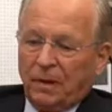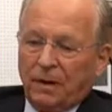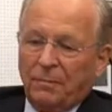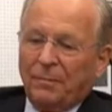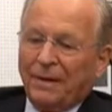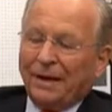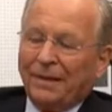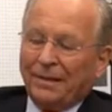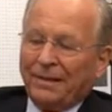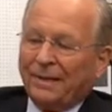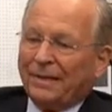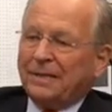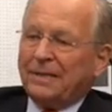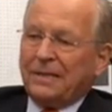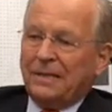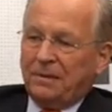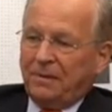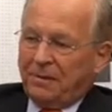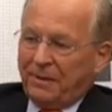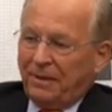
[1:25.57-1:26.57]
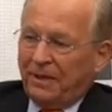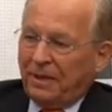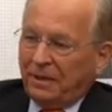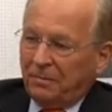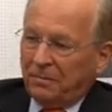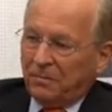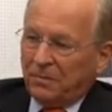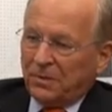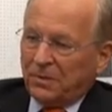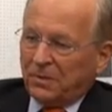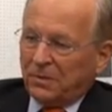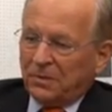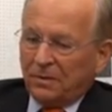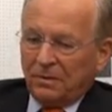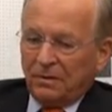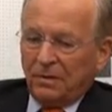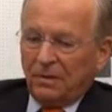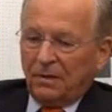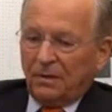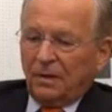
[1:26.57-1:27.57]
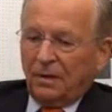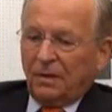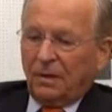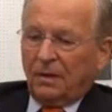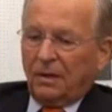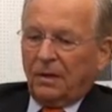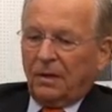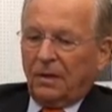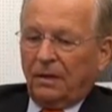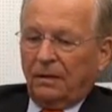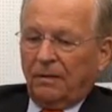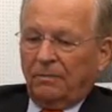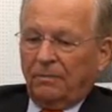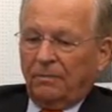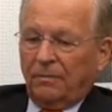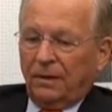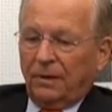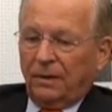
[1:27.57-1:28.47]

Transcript: among the key themes of